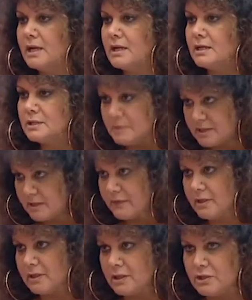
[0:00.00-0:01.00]

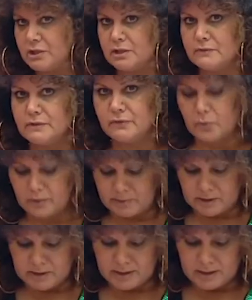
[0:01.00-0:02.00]
specific initiatives for
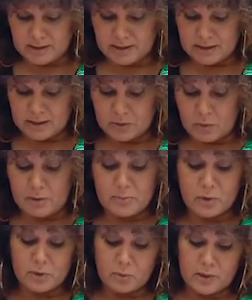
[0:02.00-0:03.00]
women,
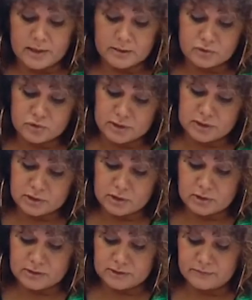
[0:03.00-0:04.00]
$1.1 trillion
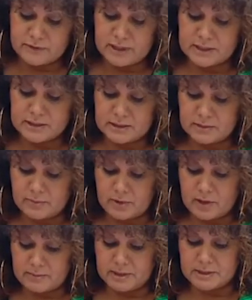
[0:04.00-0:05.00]
of debt, and the
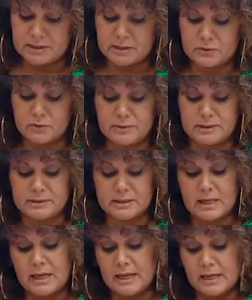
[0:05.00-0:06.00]
Prime Minister's Women's
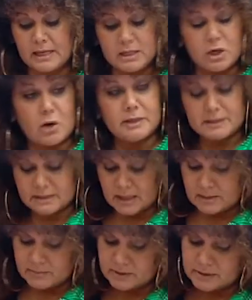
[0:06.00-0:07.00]
Economic
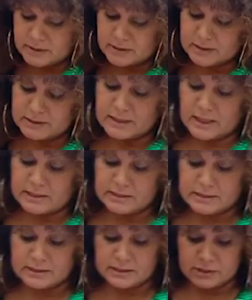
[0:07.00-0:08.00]
Statement
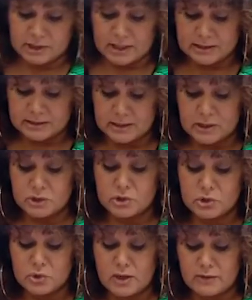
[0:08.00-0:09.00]
contains just
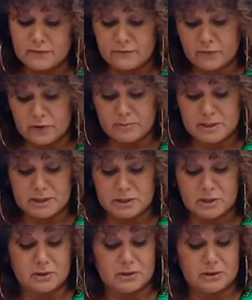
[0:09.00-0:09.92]
$240 million